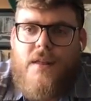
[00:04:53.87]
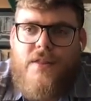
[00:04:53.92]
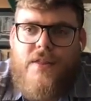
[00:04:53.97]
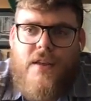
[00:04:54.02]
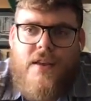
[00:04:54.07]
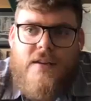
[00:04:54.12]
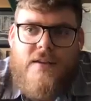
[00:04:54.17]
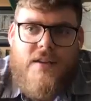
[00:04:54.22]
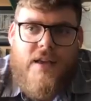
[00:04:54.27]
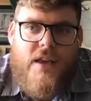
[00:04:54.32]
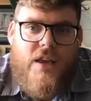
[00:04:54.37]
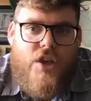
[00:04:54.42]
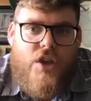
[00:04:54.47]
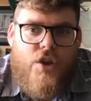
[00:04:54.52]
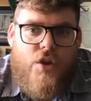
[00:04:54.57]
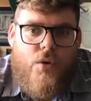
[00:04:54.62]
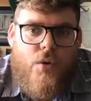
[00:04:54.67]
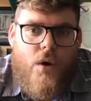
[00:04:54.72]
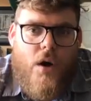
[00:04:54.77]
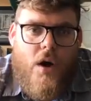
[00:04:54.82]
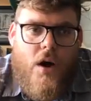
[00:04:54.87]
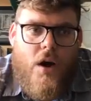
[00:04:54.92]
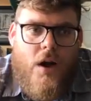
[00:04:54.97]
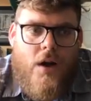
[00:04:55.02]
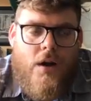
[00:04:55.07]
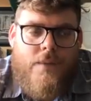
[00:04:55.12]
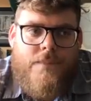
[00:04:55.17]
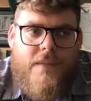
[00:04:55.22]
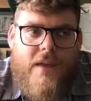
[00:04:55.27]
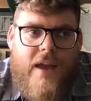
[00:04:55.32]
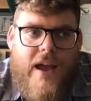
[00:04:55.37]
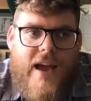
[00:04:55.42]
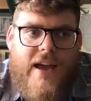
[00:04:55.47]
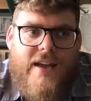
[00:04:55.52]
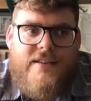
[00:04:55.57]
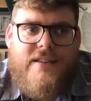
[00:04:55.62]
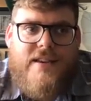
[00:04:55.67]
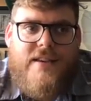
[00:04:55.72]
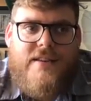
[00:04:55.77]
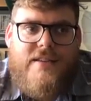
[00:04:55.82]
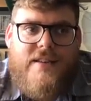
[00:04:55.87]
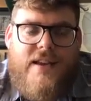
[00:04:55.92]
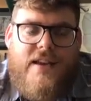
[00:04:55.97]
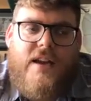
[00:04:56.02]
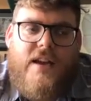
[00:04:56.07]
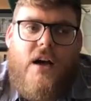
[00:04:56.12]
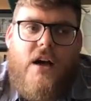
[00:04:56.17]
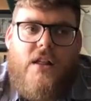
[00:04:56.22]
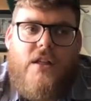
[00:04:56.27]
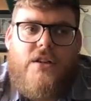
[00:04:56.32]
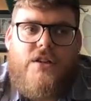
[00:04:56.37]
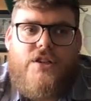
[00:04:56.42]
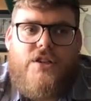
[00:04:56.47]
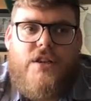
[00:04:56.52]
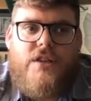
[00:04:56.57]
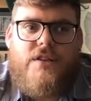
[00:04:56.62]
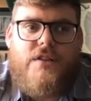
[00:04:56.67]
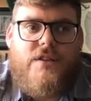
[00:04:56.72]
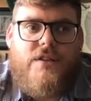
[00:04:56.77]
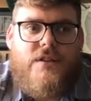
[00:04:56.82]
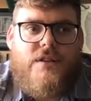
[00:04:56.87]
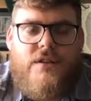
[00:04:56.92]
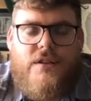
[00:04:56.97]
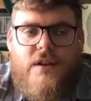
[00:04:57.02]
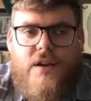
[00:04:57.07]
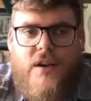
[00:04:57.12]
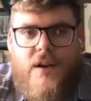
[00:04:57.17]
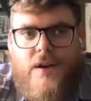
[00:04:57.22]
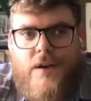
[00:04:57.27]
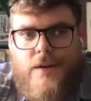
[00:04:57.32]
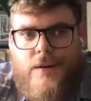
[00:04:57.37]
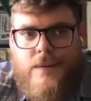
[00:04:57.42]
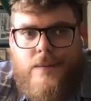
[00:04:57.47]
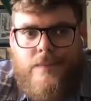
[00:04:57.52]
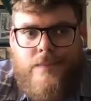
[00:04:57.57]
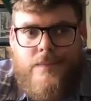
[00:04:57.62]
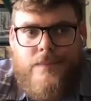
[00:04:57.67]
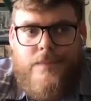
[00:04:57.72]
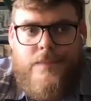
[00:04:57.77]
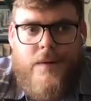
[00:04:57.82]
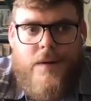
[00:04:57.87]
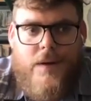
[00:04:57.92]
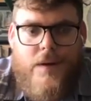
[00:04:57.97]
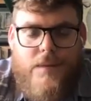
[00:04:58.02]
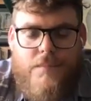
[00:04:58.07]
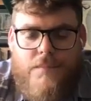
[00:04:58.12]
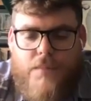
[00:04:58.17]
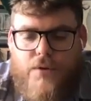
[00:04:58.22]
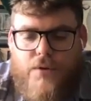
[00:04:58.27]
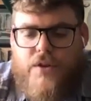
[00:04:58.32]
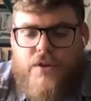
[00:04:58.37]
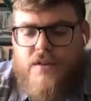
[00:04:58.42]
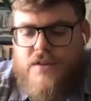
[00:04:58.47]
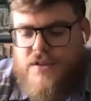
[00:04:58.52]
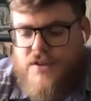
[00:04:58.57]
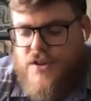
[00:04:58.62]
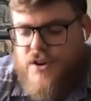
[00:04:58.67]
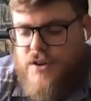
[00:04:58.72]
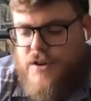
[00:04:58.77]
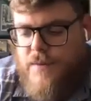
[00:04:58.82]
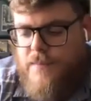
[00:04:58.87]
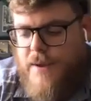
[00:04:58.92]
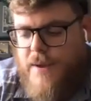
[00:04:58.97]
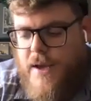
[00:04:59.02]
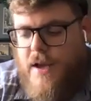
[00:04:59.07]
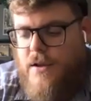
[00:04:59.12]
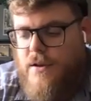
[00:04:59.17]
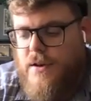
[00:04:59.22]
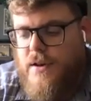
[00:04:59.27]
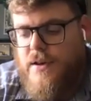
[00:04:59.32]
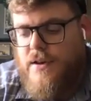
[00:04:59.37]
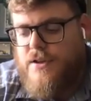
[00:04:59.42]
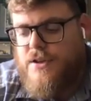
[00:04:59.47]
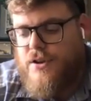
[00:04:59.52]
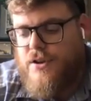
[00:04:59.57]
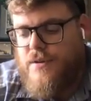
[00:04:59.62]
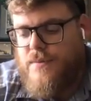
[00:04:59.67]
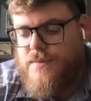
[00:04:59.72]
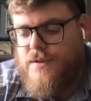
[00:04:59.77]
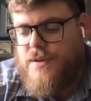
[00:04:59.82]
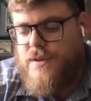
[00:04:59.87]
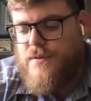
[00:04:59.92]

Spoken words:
things that you are, as a psychologist, both concerned about in terms